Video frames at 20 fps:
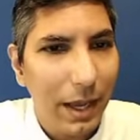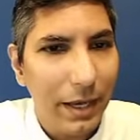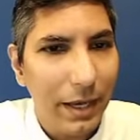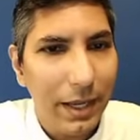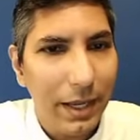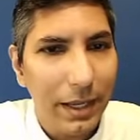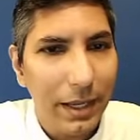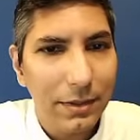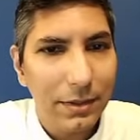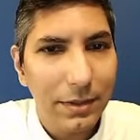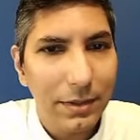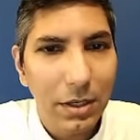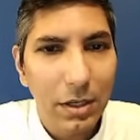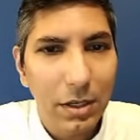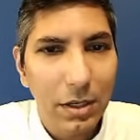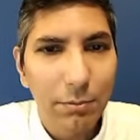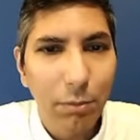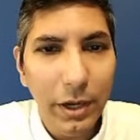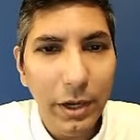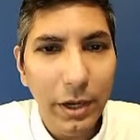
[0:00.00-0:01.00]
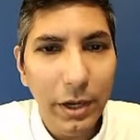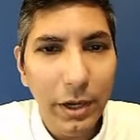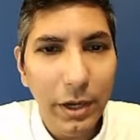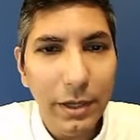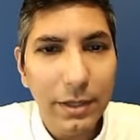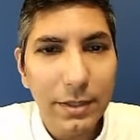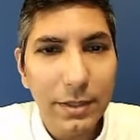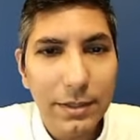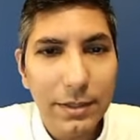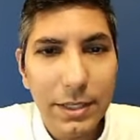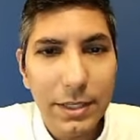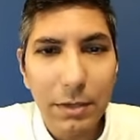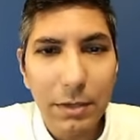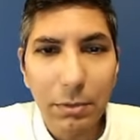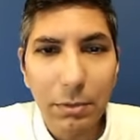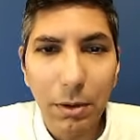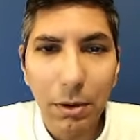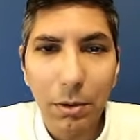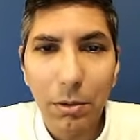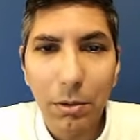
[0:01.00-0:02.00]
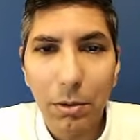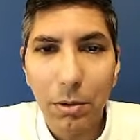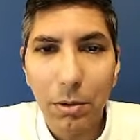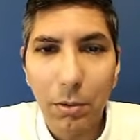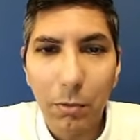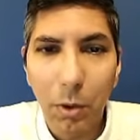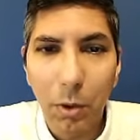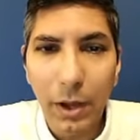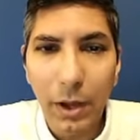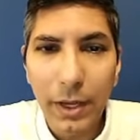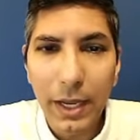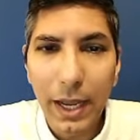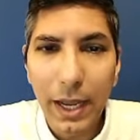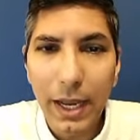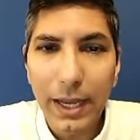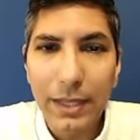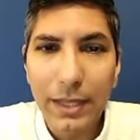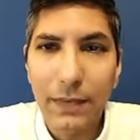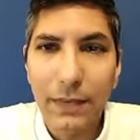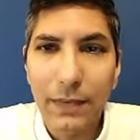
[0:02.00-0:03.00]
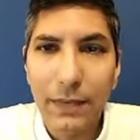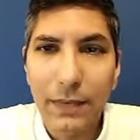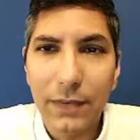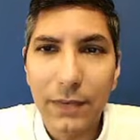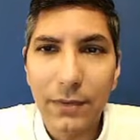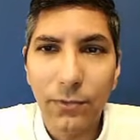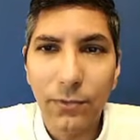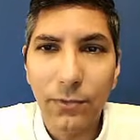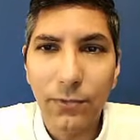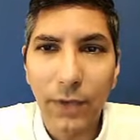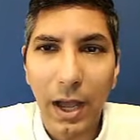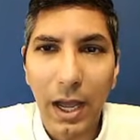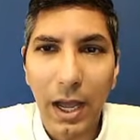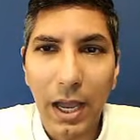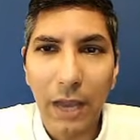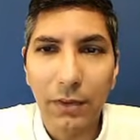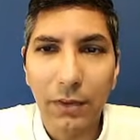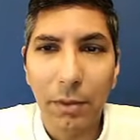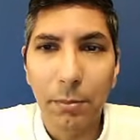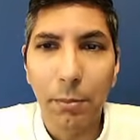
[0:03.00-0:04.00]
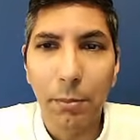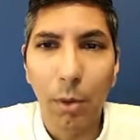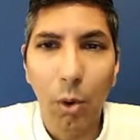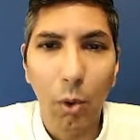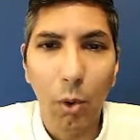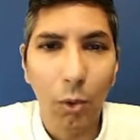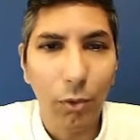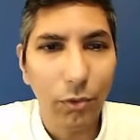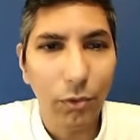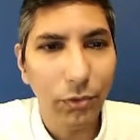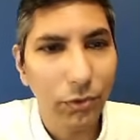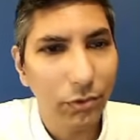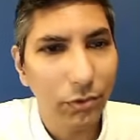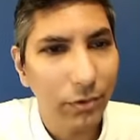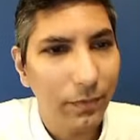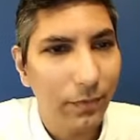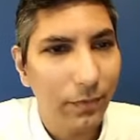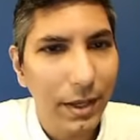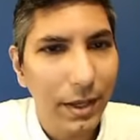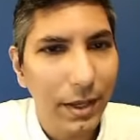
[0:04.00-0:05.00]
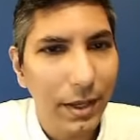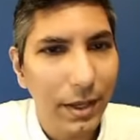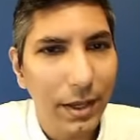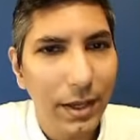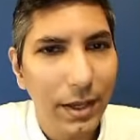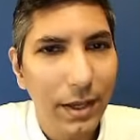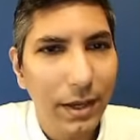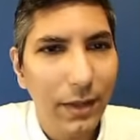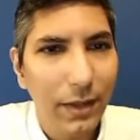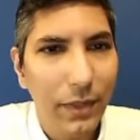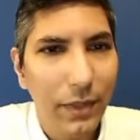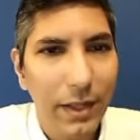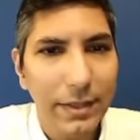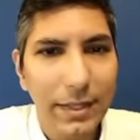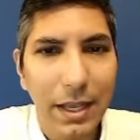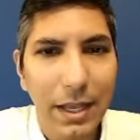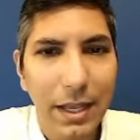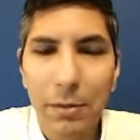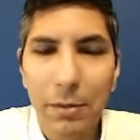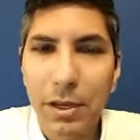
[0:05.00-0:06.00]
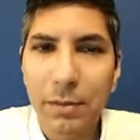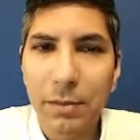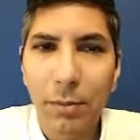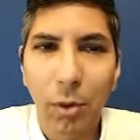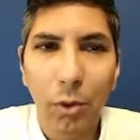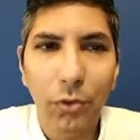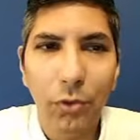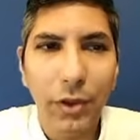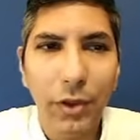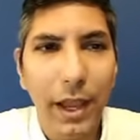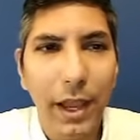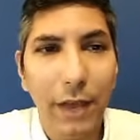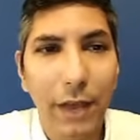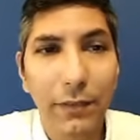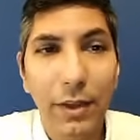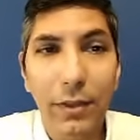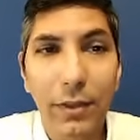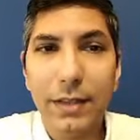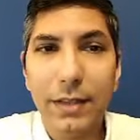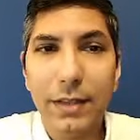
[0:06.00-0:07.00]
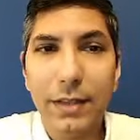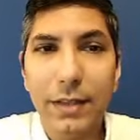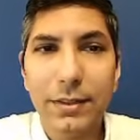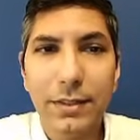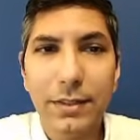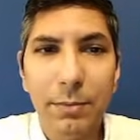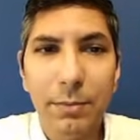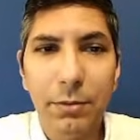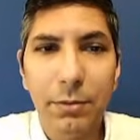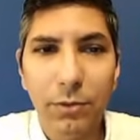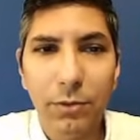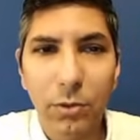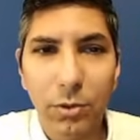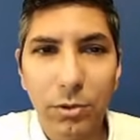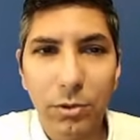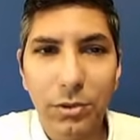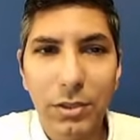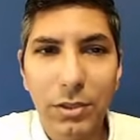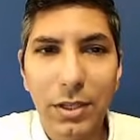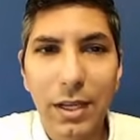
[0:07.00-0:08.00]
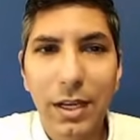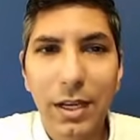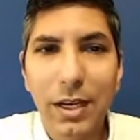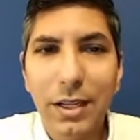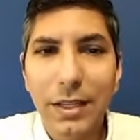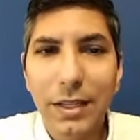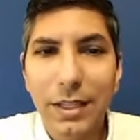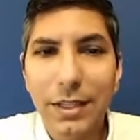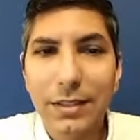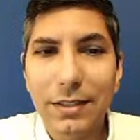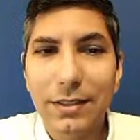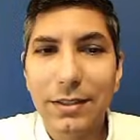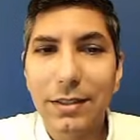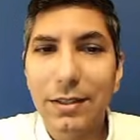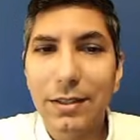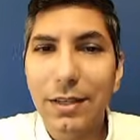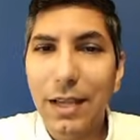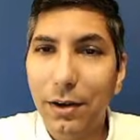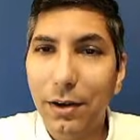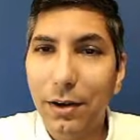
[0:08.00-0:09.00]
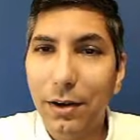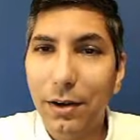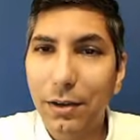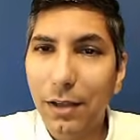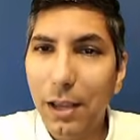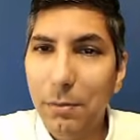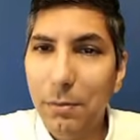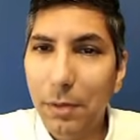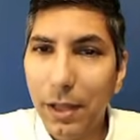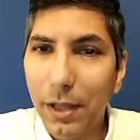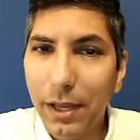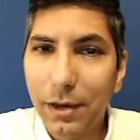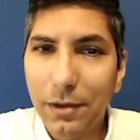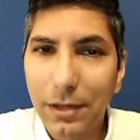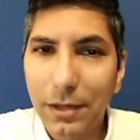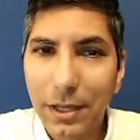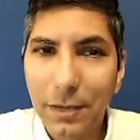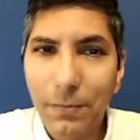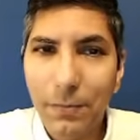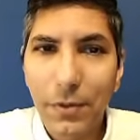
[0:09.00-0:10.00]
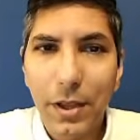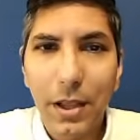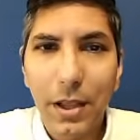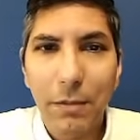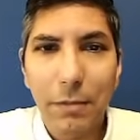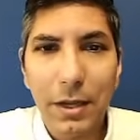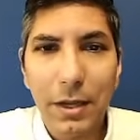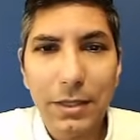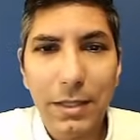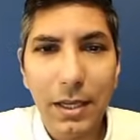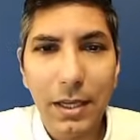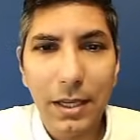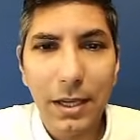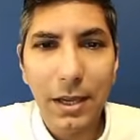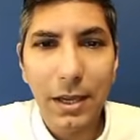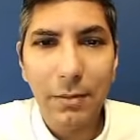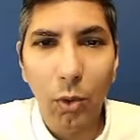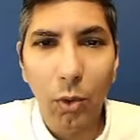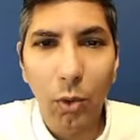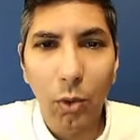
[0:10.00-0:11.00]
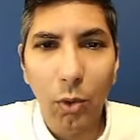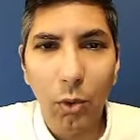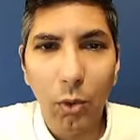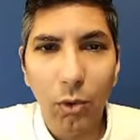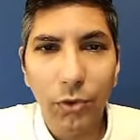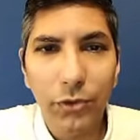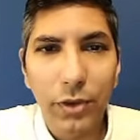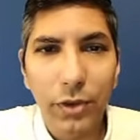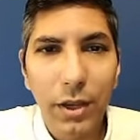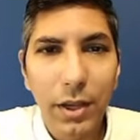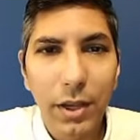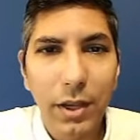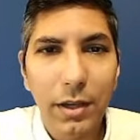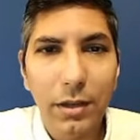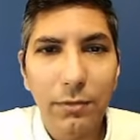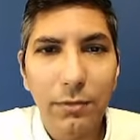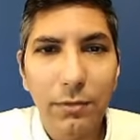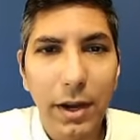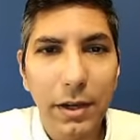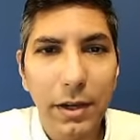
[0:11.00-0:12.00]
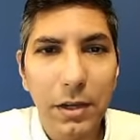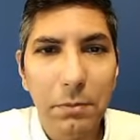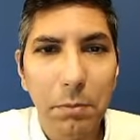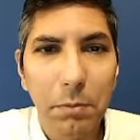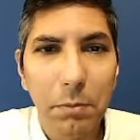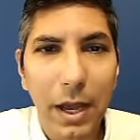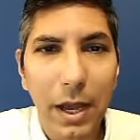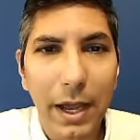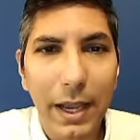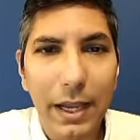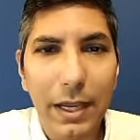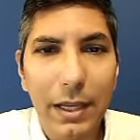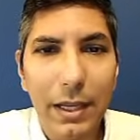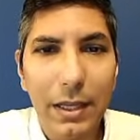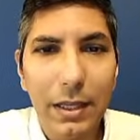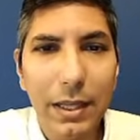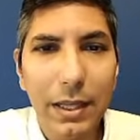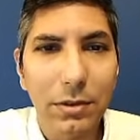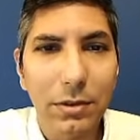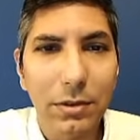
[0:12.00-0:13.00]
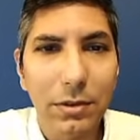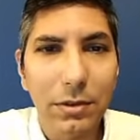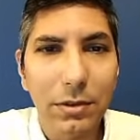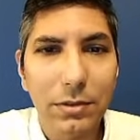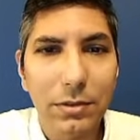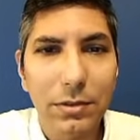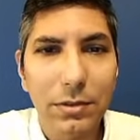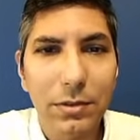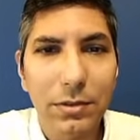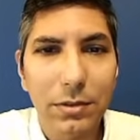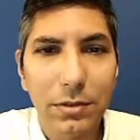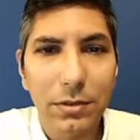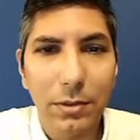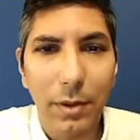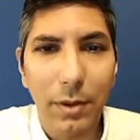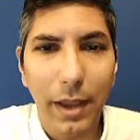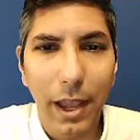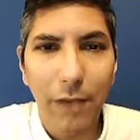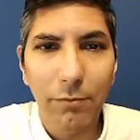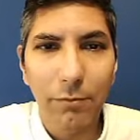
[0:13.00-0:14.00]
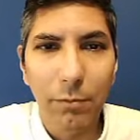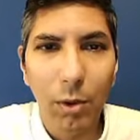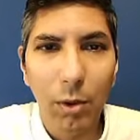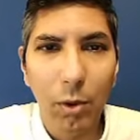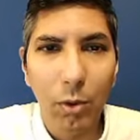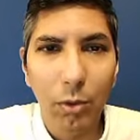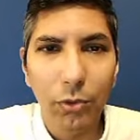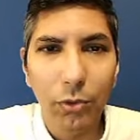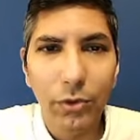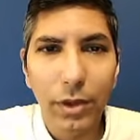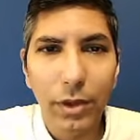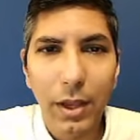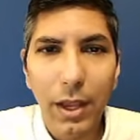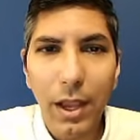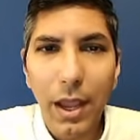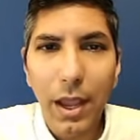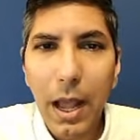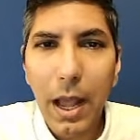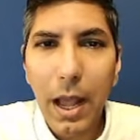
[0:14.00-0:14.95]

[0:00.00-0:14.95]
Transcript: I get 0.01875 moles. That's how many moles I have. Now the next step, of course, is to calculate molarity by taking moles divided by liters. So I have moles.